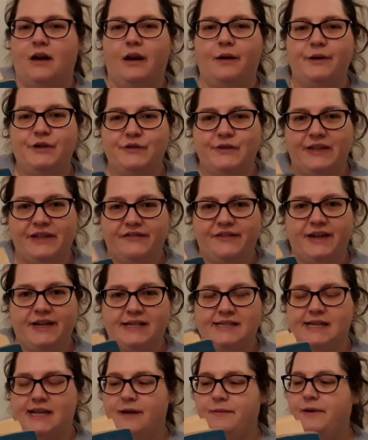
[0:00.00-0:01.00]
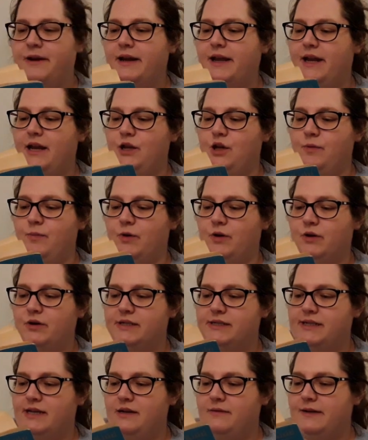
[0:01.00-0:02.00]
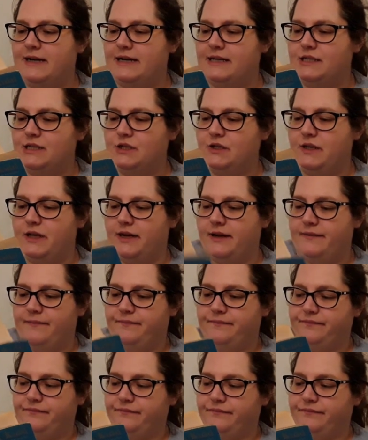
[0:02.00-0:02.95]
I always read the first line when I get a new book. Does anyone else do that?